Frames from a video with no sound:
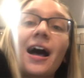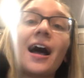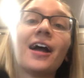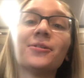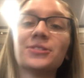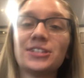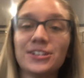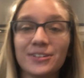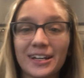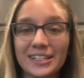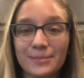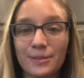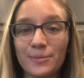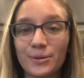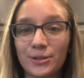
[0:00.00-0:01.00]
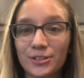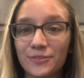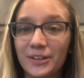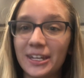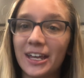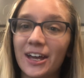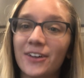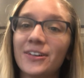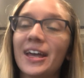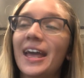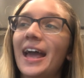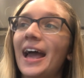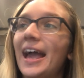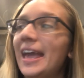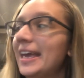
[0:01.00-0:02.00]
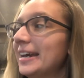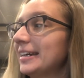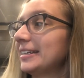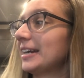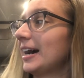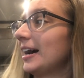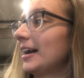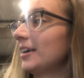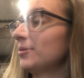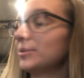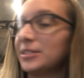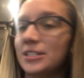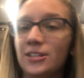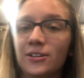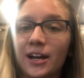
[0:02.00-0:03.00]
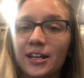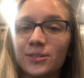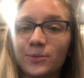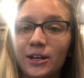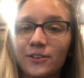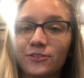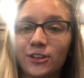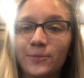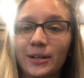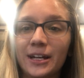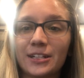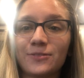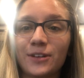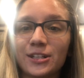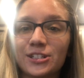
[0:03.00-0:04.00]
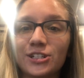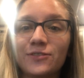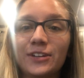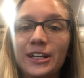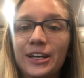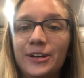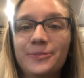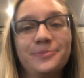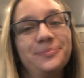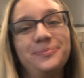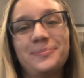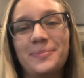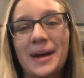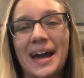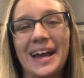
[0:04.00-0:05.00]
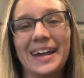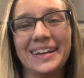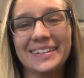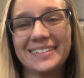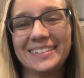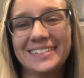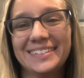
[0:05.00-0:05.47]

I will see you guys in my bonus video, and I will see you guys when I film my next Flosstube video. Bye.